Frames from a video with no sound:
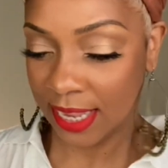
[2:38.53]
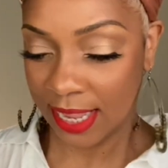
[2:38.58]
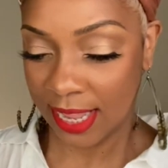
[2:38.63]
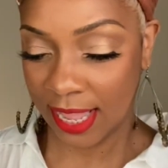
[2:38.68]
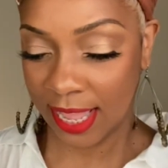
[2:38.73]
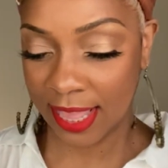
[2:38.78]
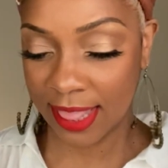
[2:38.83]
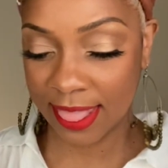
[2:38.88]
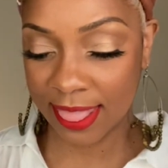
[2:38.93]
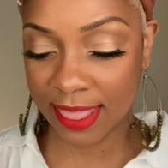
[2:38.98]

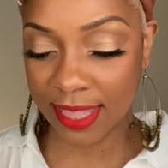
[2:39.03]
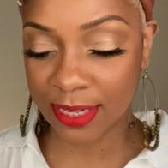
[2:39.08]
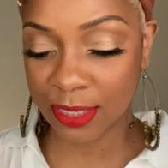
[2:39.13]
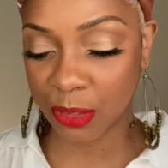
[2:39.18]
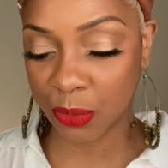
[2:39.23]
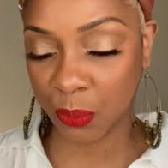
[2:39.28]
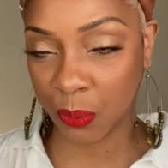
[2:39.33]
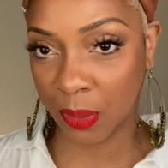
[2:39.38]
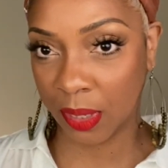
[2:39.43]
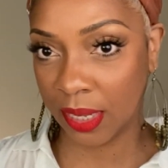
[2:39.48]
And this
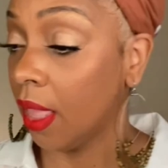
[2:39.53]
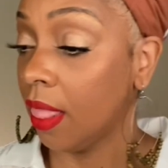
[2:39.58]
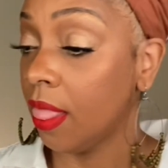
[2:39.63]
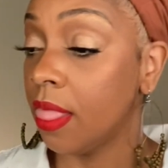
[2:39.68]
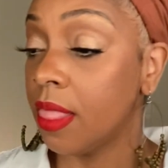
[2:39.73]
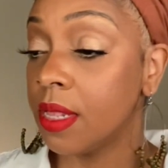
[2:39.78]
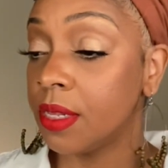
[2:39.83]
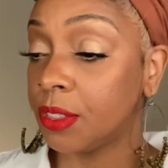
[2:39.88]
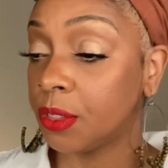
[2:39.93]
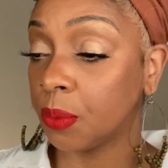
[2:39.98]
one,
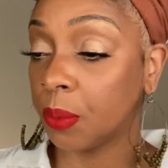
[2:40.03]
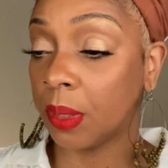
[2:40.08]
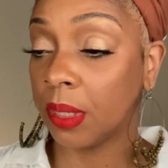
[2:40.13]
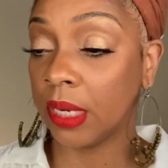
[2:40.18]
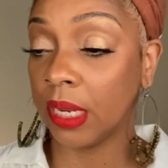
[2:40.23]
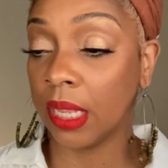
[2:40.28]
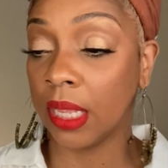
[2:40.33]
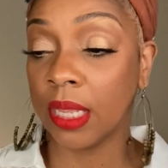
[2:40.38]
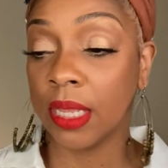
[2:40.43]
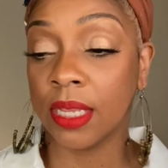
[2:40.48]
this one
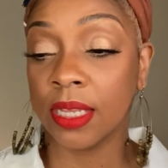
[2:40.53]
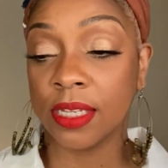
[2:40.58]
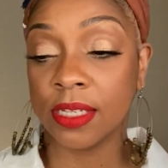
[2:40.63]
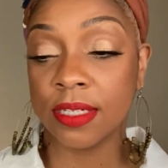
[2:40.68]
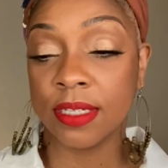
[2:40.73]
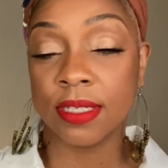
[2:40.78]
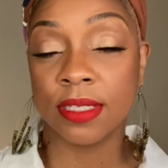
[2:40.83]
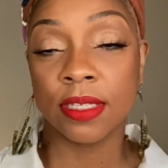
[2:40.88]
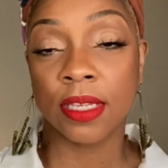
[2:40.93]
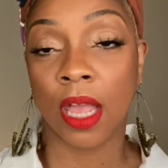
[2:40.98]

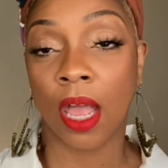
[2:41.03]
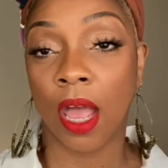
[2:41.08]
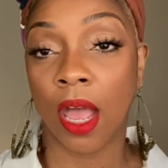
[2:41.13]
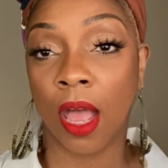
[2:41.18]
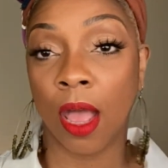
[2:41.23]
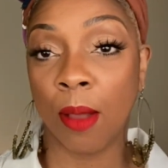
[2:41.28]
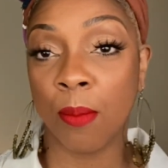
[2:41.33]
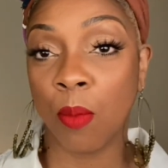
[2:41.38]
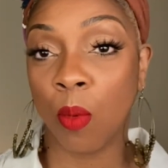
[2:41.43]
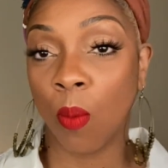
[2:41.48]
is
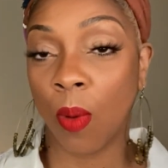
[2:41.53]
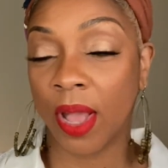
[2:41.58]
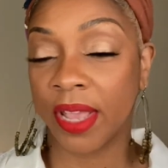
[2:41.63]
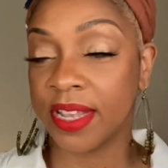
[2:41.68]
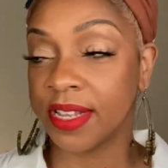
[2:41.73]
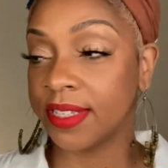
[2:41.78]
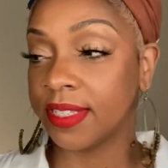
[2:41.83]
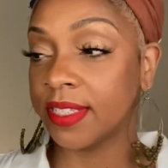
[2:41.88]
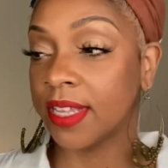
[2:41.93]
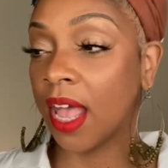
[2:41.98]
um,
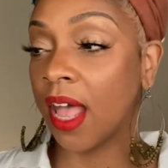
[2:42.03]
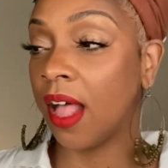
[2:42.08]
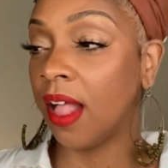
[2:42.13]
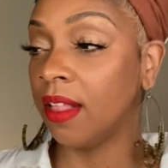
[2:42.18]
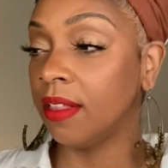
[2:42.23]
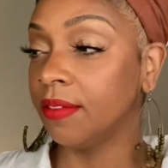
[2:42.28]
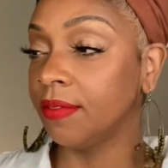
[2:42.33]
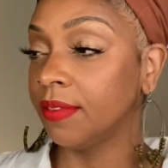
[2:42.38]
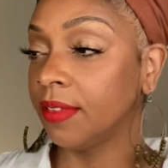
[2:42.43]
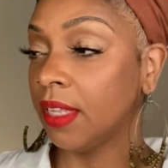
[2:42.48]
YSL
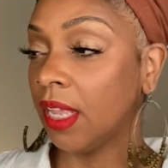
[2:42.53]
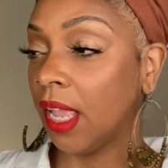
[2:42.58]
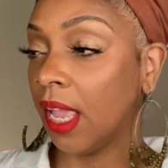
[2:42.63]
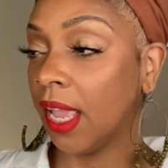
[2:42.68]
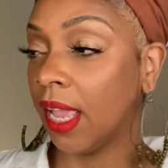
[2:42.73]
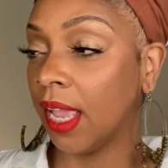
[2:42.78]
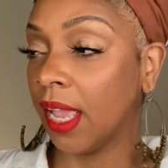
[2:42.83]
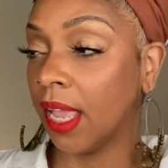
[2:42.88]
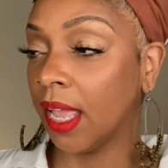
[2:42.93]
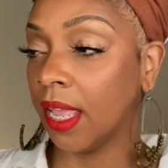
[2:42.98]

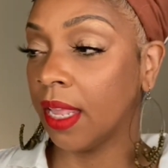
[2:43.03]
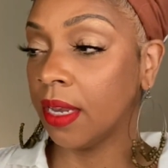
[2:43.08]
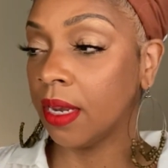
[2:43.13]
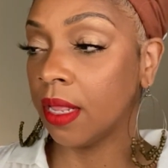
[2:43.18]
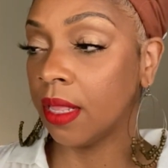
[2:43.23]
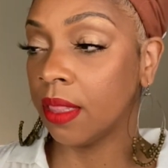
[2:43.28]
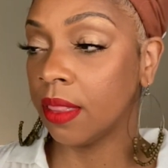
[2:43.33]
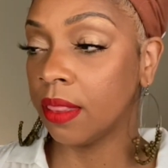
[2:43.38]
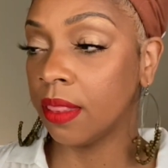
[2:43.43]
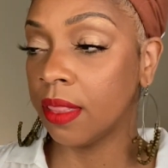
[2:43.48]
and
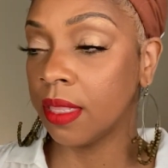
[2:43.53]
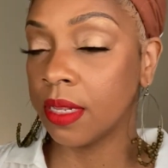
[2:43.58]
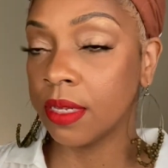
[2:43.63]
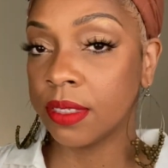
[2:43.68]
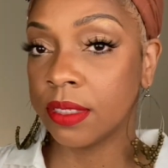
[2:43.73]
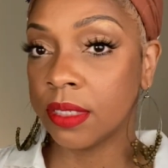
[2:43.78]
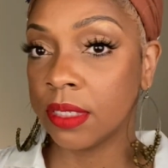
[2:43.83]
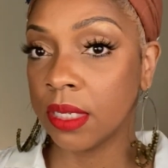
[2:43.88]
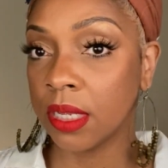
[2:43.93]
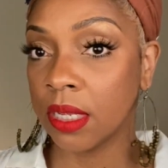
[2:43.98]

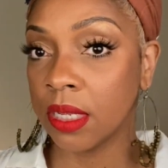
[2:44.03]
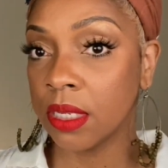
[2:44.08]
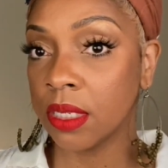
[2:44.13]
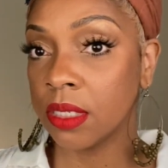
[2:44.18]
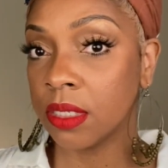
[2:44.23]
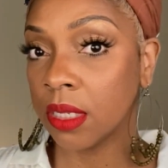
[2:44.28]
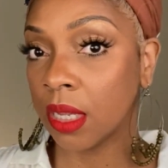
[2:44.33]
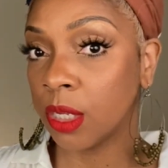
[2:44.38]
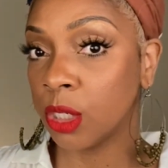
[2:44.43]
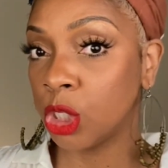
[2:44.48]
this is
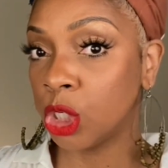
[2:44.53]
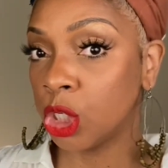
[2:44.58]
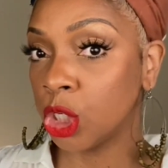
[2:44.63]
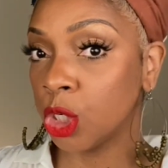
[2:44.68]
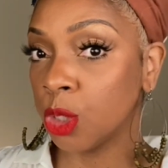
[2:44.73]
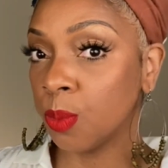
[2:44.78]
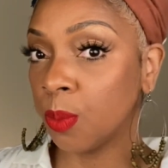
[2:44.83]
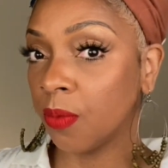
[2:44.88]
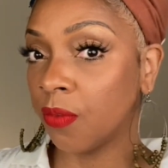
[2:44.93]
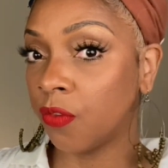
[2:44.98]
a dupe
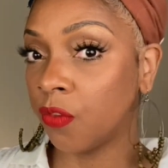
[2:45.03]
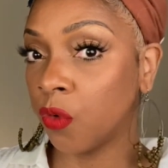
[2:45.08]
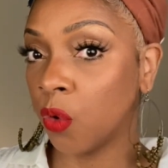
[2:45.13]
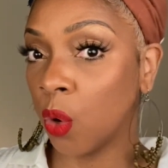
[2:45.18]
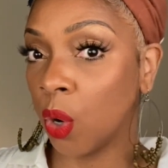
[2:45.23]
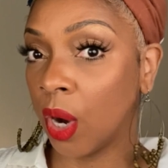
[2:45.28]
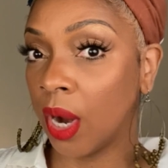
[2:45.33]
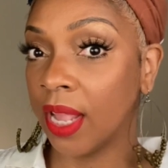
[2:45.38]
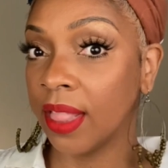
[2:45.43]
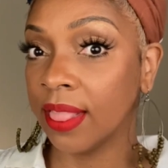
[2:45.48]

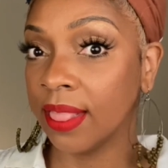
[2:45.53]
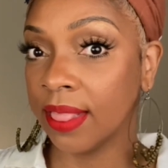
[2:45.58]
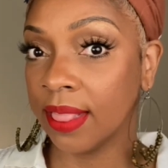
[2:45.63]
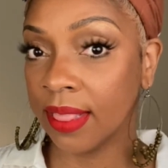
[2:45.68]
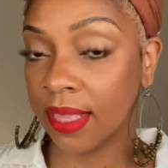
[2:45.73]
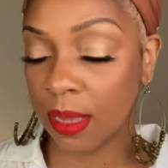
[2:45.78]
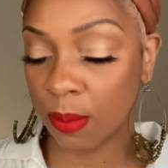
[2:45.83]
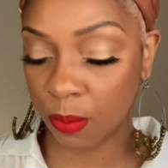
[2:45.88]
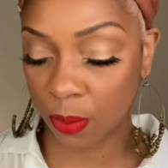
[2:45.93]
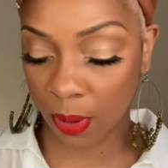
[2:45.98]
for
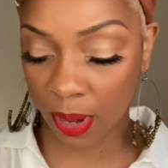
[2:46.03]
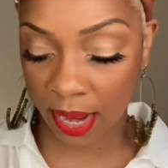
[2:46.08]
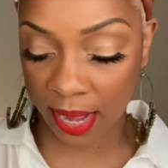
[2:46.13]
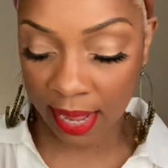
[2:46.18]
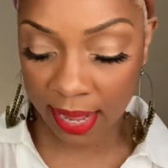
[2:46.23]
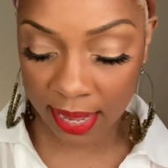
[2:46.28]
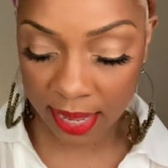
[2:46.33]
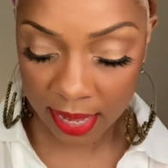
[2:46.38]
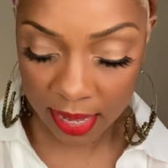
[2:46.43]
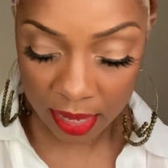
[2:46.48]
Libre
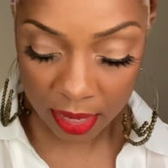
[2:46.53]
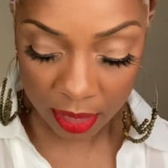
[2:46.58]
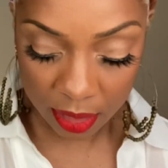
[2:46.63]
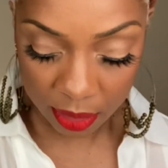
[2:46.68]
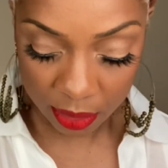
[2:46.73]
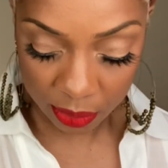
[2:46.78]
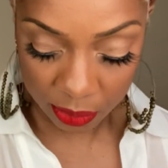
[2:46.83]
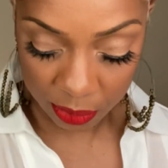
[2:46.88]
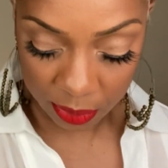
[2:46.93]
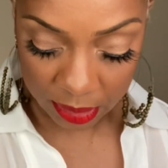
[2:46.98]

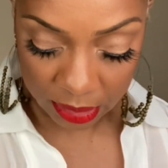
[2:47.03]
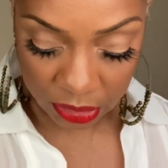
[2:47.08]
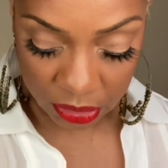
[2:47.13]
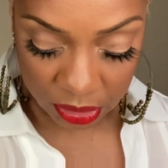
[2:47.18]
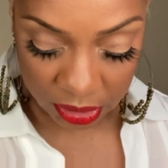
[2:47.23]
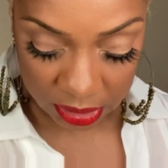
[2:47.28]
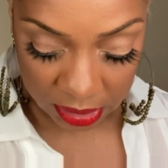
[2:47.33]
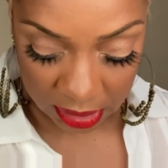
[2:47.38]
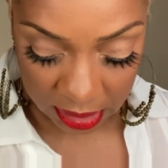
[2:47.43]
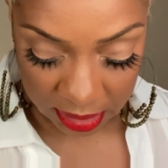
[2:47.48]

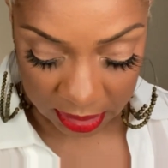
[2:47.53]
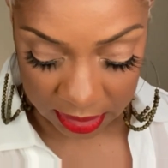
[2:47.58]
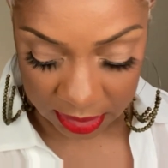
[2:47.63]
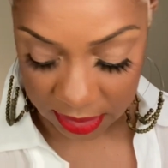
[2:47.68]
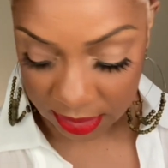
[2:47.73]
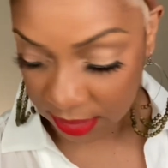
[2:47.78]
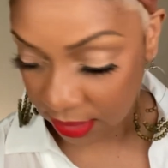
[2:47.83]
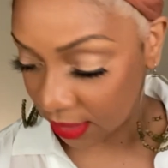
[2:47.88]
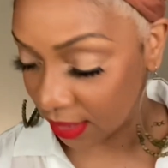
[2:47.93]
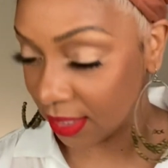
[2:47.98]
which
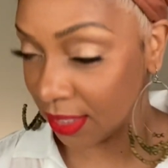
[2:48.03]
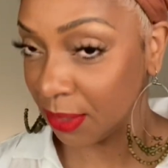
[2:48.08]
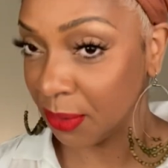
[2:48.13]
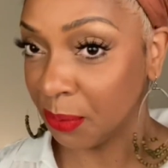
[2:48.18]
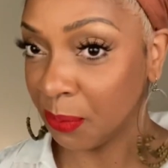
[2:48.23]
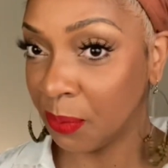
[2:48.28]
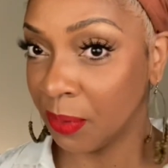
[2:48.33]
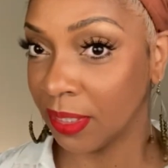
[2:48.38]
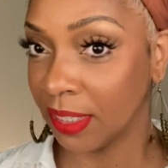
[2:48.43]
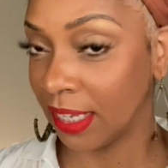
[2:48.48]
is
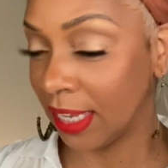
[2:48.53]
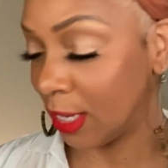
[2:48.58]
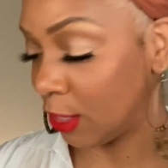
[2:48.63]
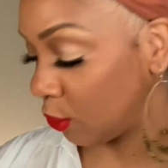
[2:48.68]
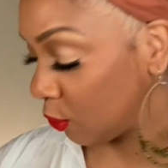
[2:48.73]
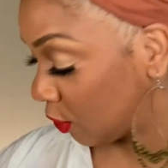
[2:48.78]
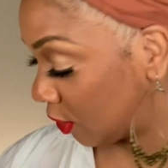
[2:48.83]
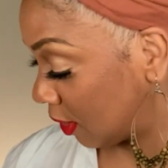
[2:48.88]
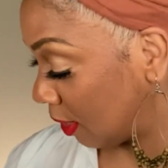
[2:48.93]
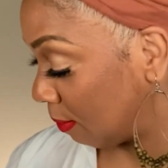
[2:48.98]
really
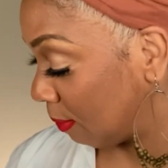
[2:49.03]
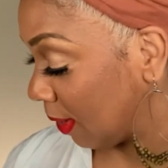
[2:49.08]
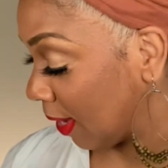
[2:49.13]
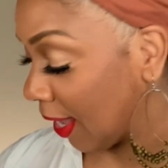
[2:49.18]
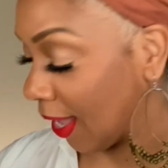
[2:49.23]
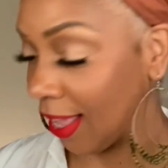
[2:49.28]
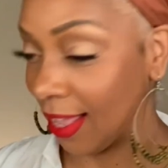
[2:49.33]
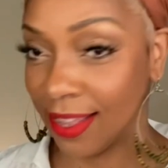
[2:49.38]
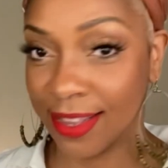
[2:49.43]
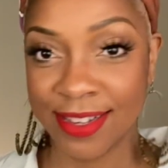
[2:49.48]
interesting
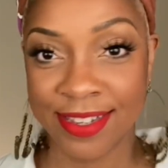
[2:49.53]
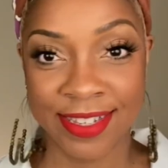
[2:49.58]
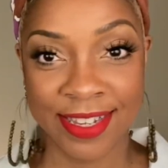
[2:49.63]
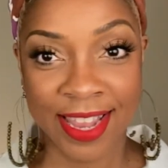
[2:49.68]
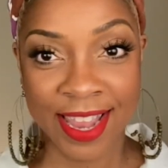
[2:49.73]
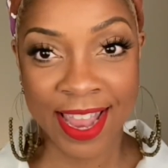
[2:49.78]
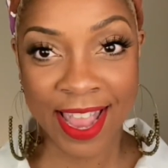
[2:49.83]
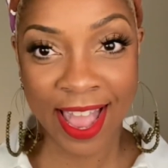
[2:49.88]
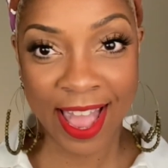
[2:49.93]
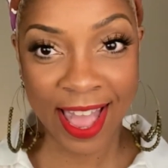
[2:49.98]
because
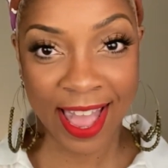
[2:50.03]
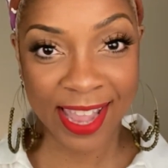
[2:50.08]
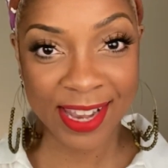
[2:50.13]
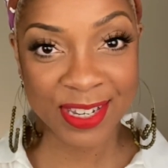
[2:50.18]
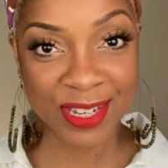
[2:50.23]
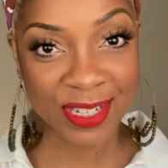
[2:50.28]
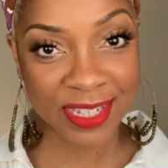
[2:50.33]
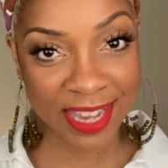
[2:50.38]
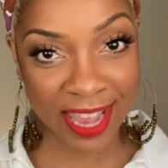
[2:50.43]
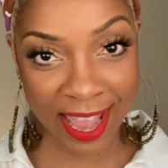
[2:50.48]
I
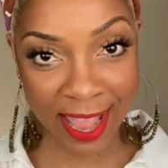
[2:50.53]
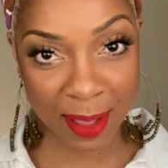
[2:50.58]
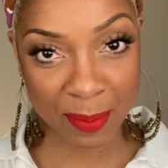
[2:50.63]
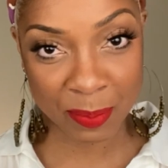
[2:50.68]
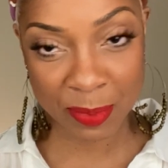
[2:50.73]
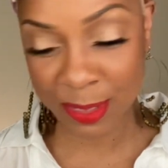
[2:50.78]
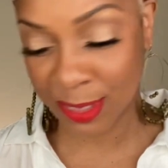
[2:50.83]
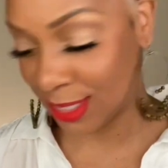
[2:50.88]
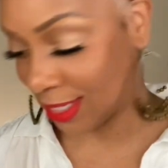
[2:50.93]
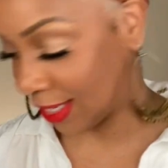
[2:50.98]
just happened to